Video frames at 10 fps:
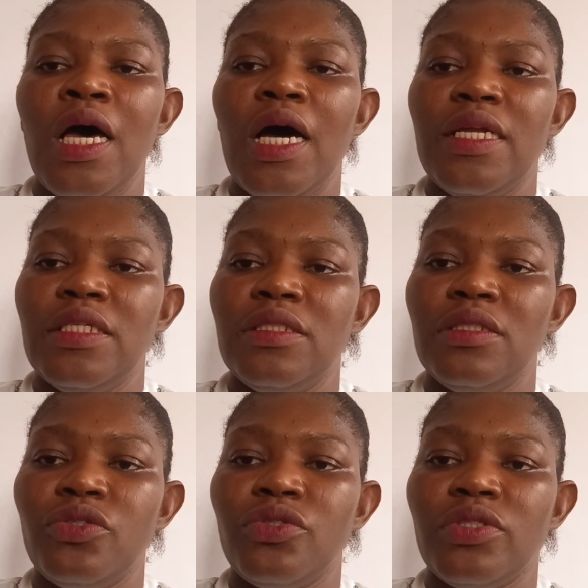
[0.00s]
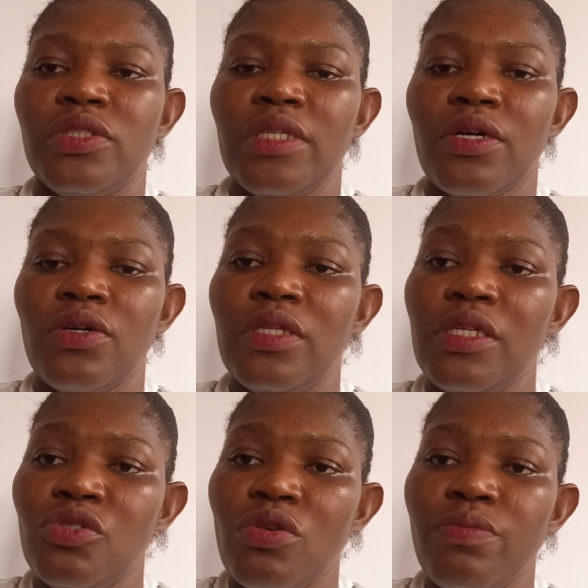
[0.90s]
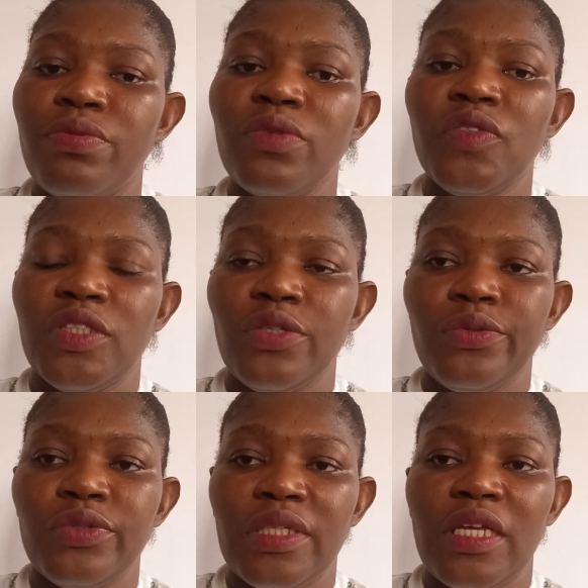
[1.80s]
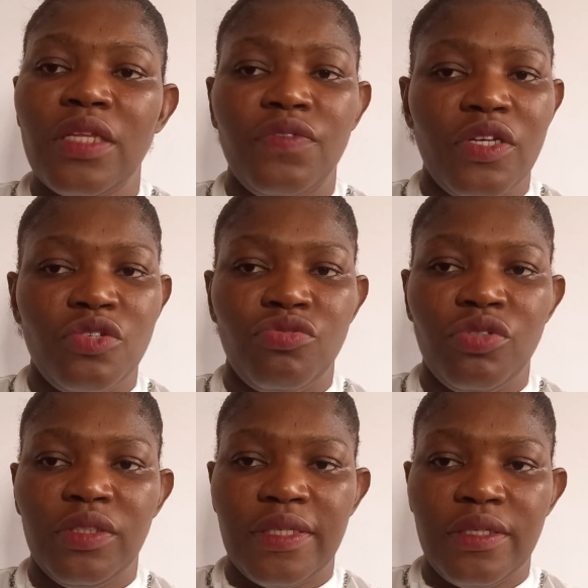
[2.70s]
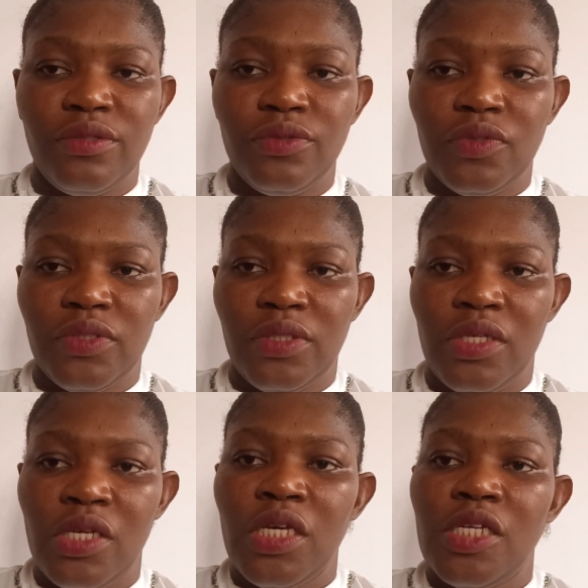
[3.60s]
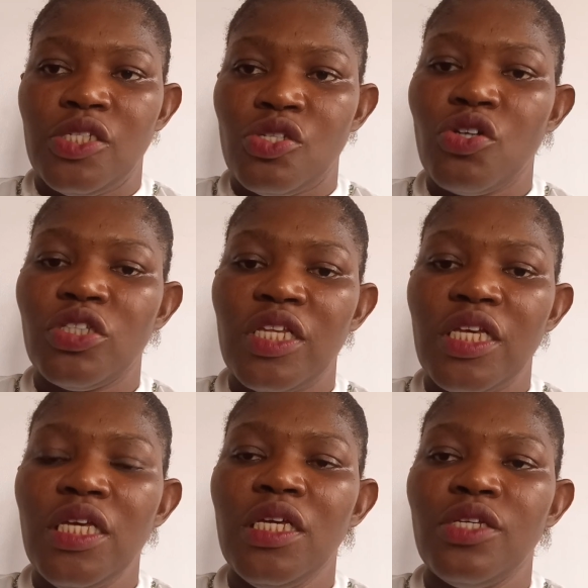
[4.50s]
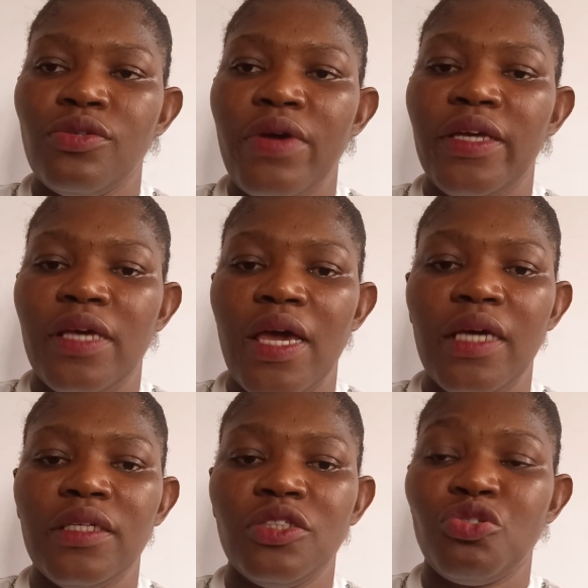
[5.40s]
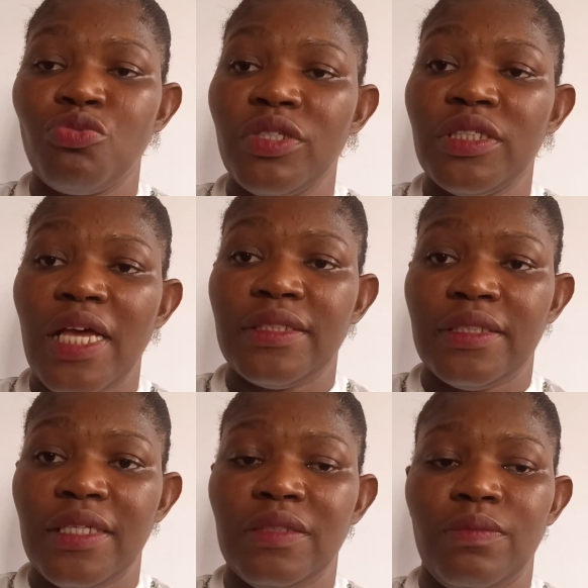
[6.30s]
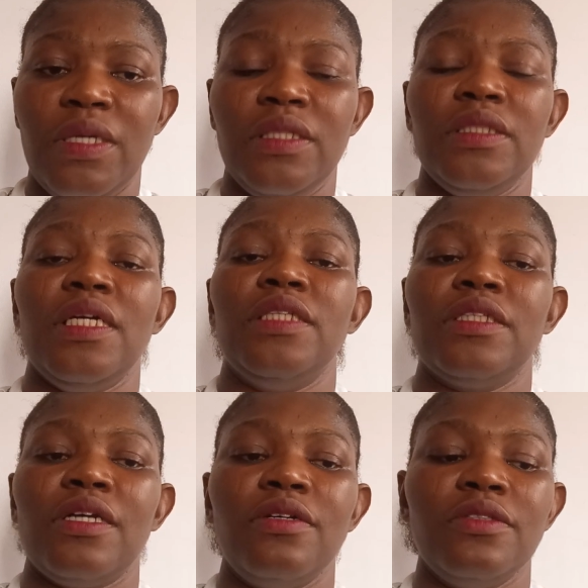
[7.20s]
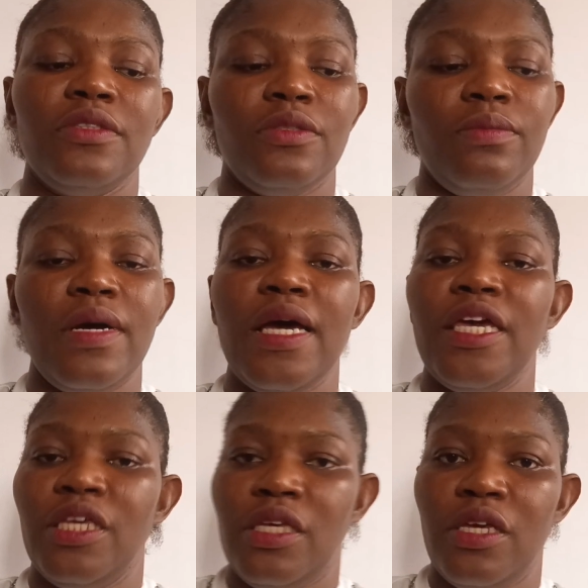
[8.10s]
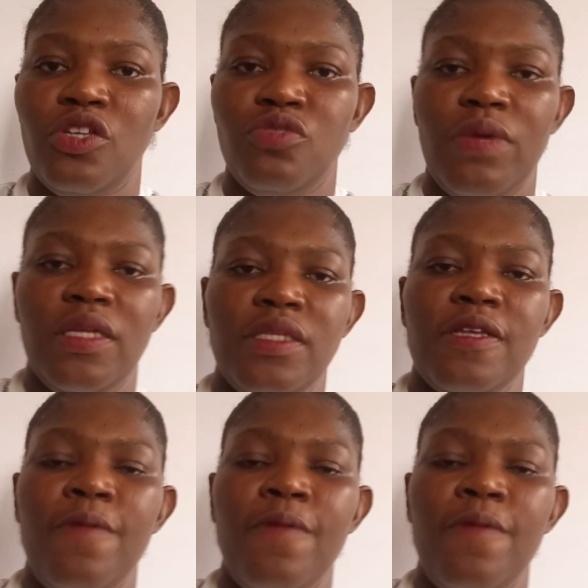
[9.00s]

and then secondly, to improve sales and advisory skills. Thirdly, to enhance risk assessment and customer engagement.